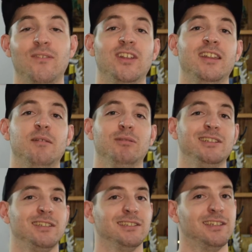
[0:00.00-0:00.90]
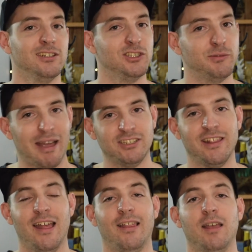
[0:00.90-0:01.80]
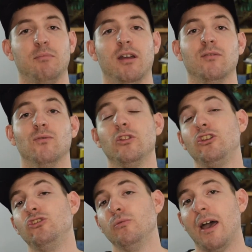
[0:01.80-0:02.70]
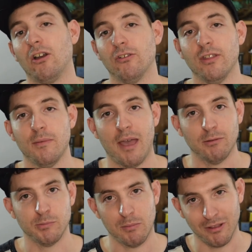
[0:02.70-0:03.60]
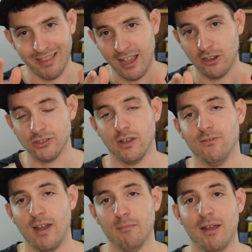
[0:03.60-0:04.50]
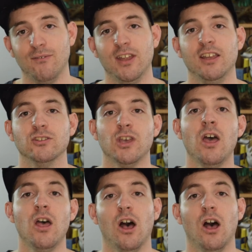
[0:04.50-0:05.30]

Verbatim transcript: If you did, please consider smashing that like button for the YouTube algorithm helps people like yourself find my videos.